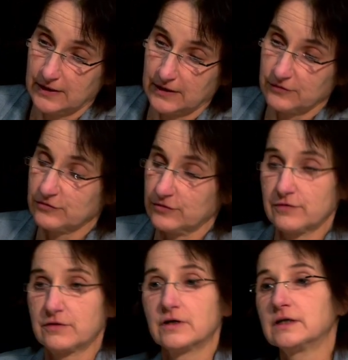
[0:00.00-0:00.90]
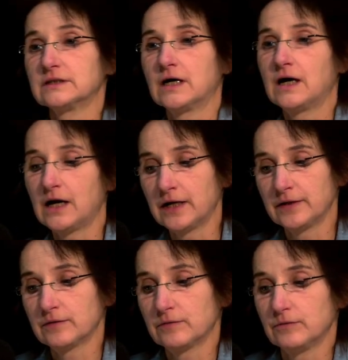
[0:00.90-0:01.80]
extra third
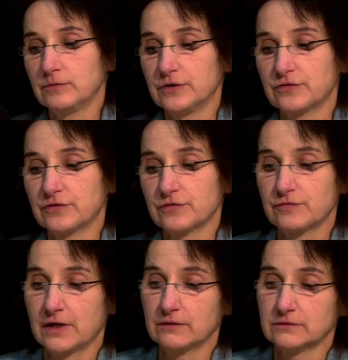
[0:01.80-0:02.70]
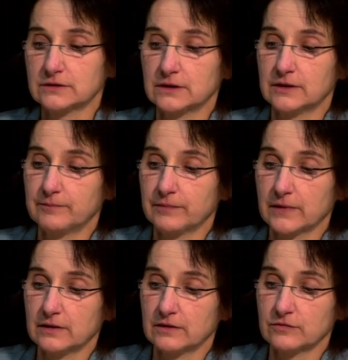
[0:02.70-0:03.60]
eye, which is found
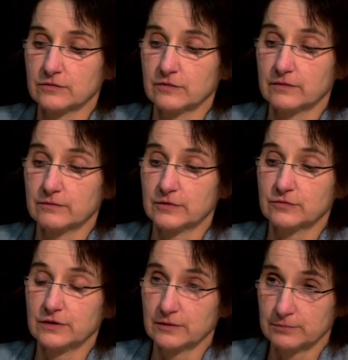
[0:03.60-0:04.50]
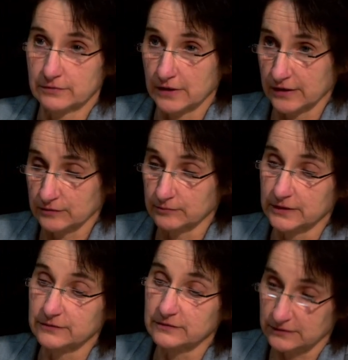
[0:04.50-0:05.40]
in the sort of between the parietal
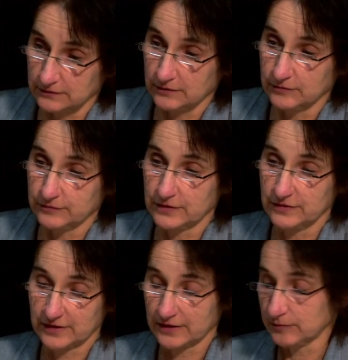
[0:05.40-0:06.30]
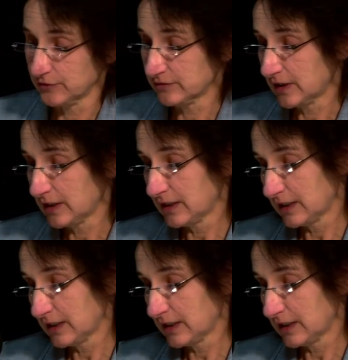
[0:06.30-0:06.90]
bones of these animals.